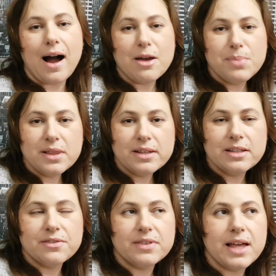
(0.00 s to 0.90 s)
I
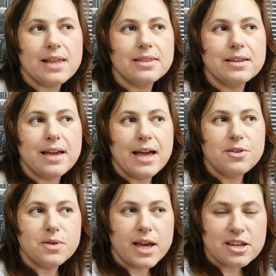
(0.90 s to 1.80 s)
believe that the
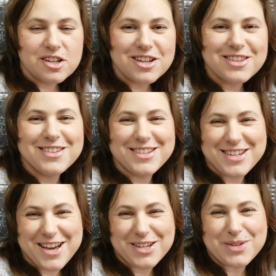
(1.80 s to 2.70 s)
educational
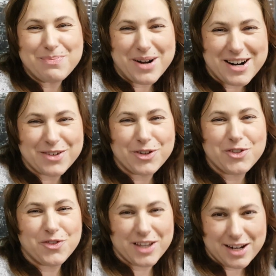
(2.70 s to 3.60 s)
chess part,
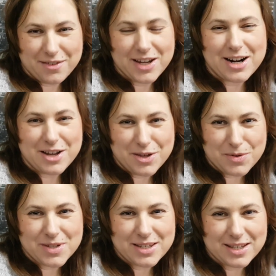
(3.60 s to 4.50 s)
what we are
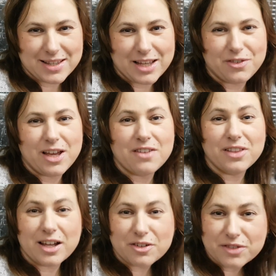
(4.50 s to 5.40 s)
using, that we have
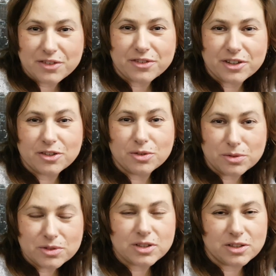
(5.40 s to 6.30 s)
a lot of different
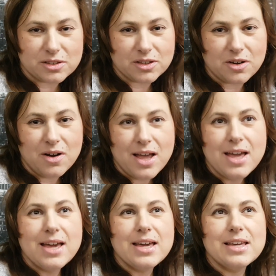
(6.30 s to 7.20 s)
tools also,
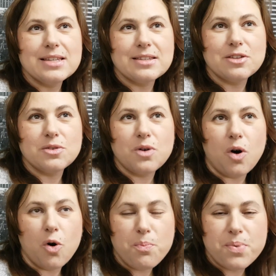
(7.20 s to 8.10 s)
is to
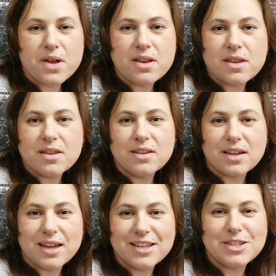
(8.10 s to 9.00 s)
open the
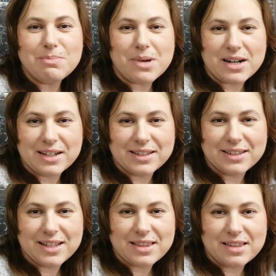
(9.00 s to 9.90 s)
kids'
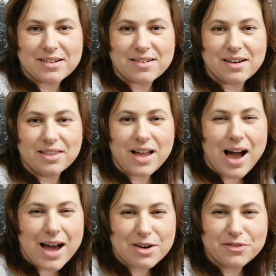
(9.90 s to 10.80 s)
mind that there are a
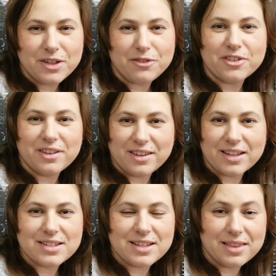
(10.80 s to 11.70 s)
lot of different
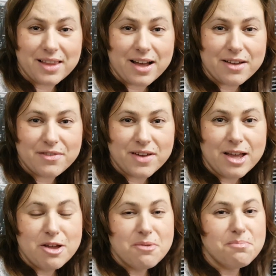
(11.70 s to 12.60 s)
things in life,
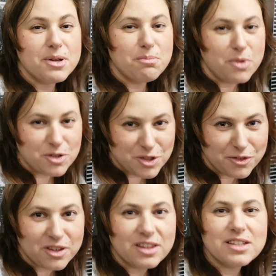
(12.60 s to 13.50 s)
but most
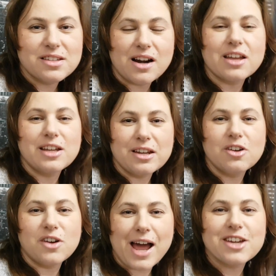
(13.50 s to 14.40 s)
of the things are in
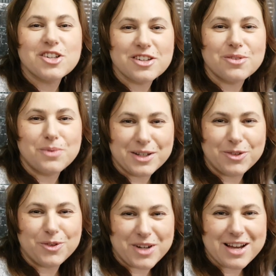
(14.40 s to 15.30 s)
connection one
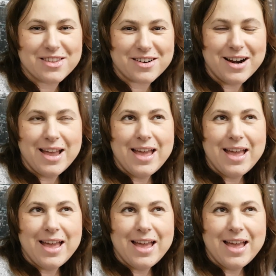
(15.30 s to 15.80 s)
to another.